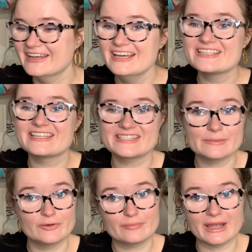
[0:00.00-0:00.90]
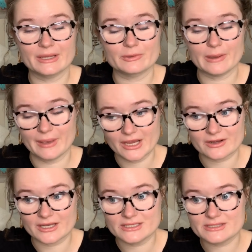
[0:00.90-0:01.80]
since I moved back in with my
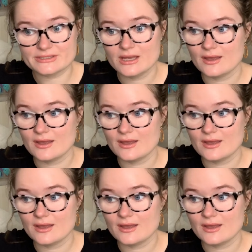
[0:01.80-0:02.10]
parents.